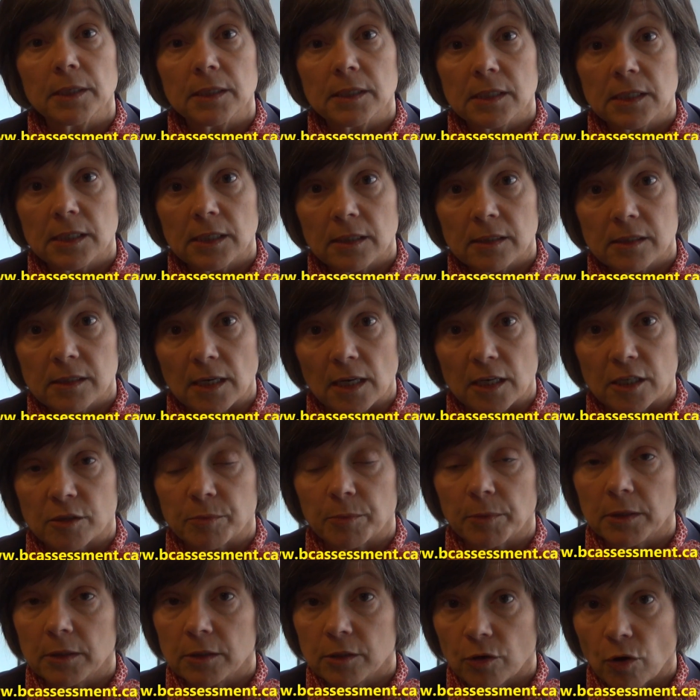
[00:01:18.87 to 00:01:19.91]

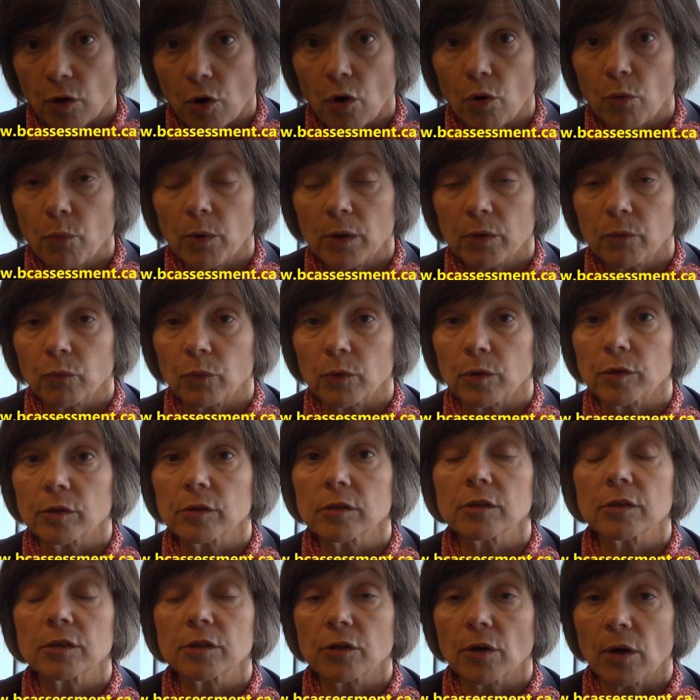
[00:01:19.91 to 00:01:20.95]
bcassessment, all one
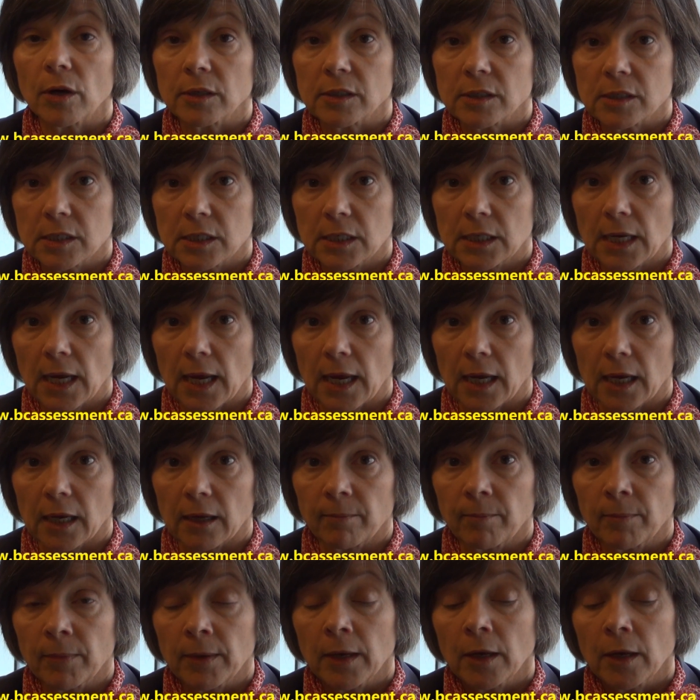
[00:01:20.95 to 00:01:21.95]
word, .ca.